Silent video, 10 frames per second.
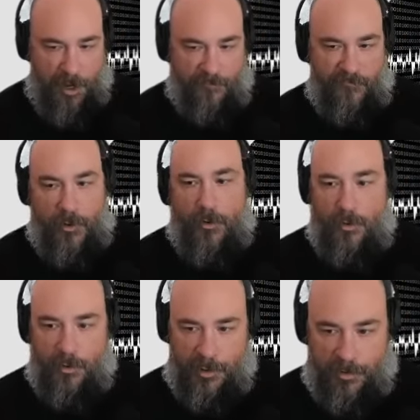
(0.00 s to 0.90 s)

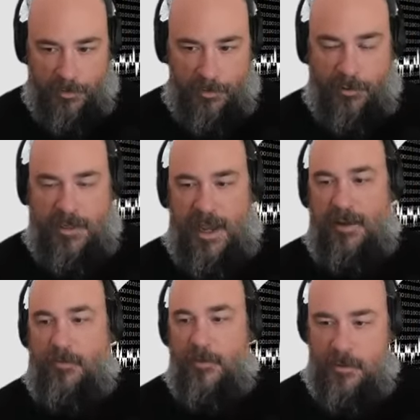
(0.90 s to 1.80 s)
phone and your
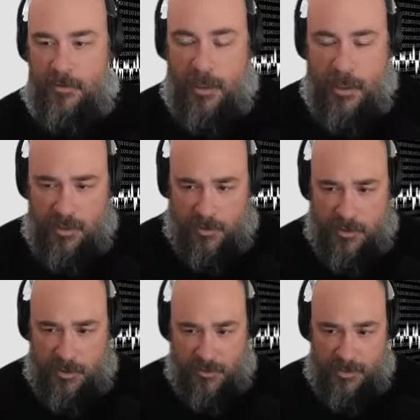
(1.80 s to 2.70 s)
tablets and the
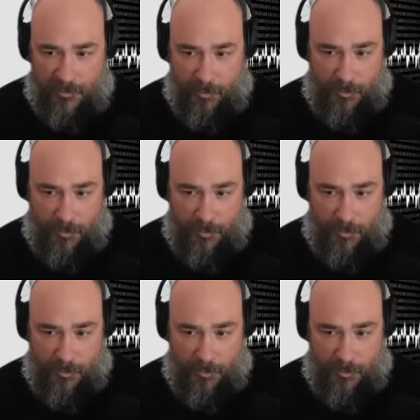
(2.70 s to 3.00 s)
things that